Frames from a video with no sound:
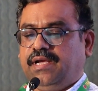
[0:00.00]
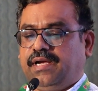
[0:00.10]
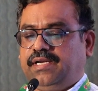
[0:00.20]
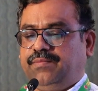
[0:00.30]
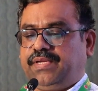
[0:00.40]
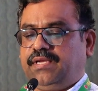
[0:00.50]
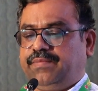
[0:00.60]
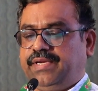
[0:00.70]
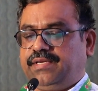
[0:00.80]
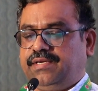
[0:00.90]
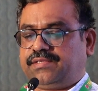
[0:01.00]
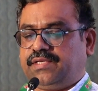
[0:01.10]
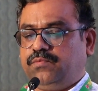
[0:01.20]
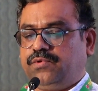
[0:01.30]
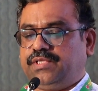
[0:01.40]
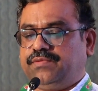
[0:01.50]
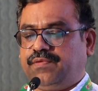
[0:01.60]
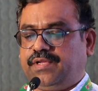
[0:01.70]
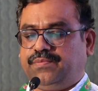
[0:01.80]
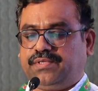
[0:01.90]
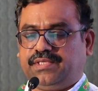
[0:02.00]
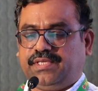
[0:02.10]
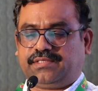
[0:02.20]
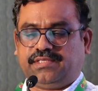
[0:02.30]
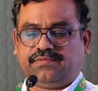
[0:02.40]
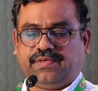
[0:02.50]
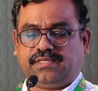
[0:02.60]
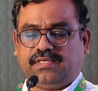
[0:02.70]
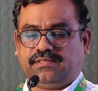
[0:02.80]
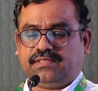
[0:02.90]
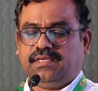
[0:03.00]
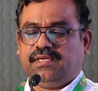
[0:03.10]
and typical maintenance of more than 50% excess weight loss.